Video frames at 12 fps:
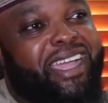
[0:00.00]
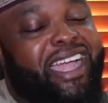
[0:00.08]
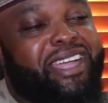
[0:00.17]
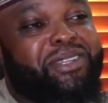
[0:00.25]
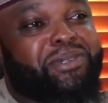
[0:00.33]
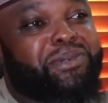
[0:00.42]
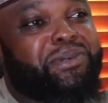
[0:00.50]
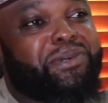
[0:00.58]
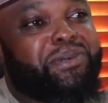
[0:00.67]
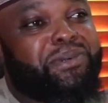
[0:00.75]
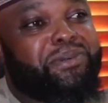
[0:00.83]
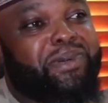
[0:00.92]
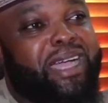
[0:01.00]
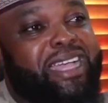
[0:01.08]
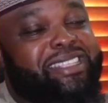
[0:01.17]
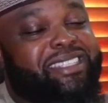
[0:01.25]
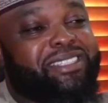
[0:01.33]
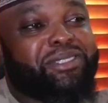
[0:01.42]
I
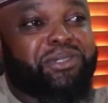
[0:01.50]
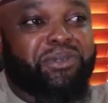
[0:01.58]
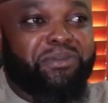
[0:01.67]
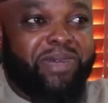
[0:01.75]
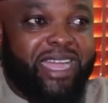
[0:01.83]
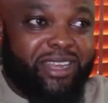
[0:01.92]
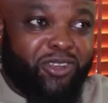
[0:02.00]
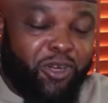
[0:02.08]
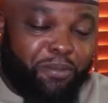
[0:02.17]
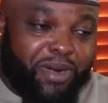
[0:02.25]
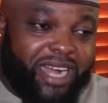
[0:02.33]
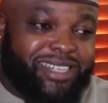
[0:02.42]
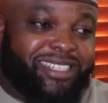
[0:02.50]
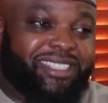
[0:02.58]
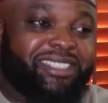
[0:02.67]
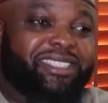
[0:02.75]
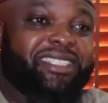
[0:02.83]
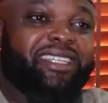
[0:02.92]
still do my law
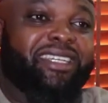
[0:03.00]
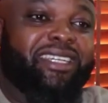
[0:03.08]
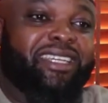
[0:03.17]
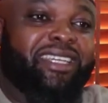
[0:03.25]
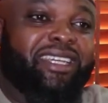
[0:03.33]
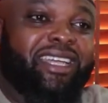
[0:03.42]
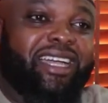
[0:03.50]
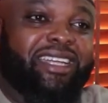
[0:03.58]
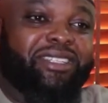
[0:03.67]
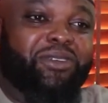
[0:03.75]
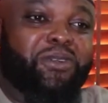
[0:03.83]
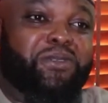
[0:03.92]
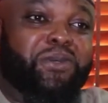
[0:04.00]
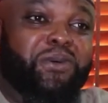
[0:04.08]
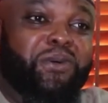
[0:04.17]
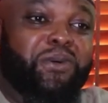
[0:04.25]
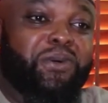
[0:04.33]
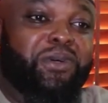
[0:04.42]
practice, and
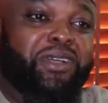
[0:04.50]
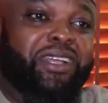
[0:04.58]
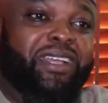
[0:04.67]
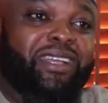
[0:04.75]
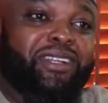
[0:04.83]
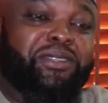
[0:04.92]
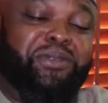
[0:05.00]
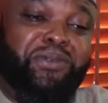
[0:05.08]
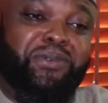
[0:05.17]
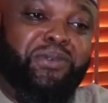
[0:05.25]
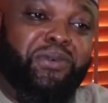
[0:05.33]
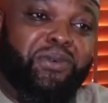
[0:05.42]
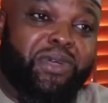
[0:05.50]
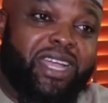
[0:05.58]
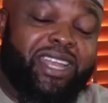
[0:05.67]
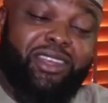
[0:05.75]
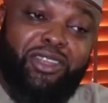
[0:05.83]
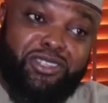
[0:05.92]
also do
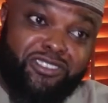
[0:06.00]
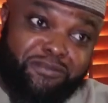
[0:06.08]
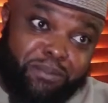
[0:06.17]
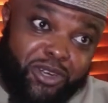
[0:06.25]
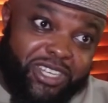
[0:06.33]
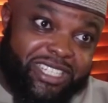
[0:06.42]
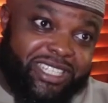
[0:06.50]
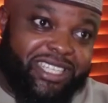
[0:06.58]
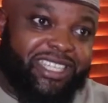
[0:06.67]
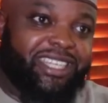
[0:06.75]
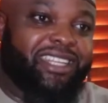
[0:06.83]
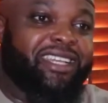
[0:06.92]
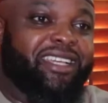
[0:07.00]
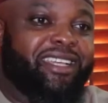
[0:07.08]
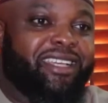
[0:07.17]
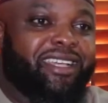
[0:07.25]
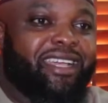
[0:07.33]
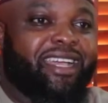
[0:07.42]
a lot of politicking.
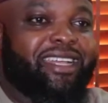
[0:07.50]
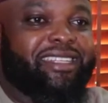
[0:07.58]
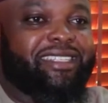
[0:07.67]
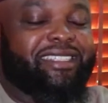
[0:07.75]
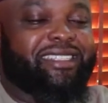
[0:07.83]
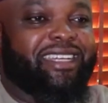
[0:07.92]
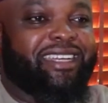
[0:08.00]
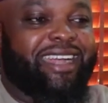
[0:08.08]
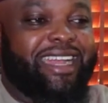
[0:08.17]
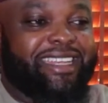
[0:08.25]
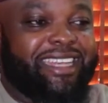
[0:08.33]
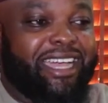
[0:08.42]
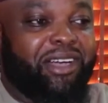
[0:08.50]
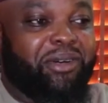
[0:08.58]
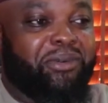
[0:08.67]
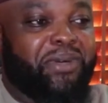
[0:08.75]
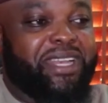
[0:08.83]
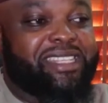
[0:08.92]
And right
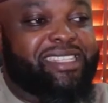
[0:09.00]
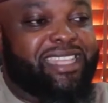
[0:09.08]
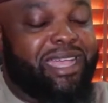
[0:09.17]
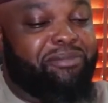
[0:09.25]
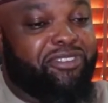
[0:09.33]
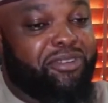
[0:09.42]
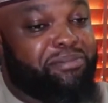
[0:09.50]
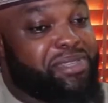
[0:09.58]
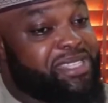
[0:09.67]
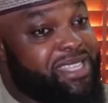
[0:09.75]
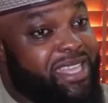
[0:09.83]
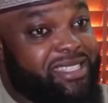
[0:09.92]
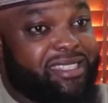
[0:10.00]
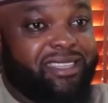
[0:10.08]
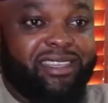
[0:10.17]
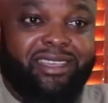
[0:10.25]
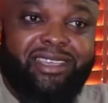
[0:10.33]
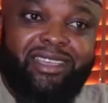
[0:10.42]
now, when it's time for
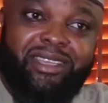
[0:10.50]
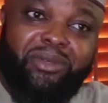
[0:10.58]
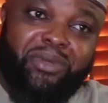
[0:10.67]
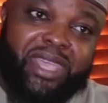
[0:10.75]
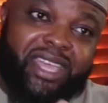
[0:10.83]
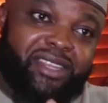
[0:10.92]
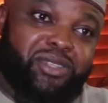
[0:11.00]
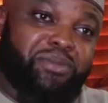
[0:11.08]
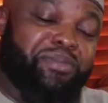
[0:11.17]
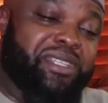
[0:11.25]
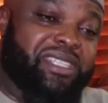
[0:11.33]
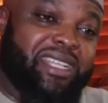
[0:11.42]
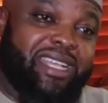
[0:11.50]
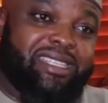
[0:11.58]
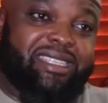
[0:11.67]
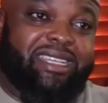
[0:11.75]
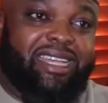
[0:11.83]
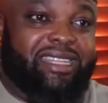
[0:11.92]
business, we get into
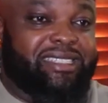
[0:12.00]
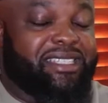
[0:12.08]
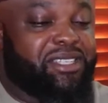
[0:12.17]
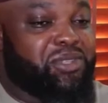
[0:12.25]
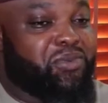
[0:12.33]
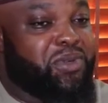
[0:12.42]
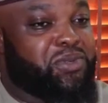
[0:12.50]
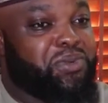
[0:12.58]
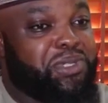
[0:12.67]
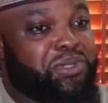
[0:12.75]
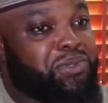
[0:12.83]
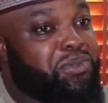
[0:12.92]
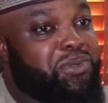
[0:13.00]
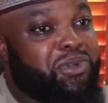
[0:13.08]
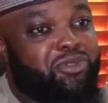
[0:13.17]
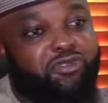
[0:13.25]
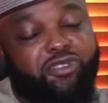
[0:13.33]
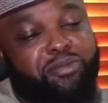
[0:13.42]
business, and this is what we do
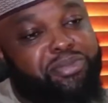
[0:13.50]
for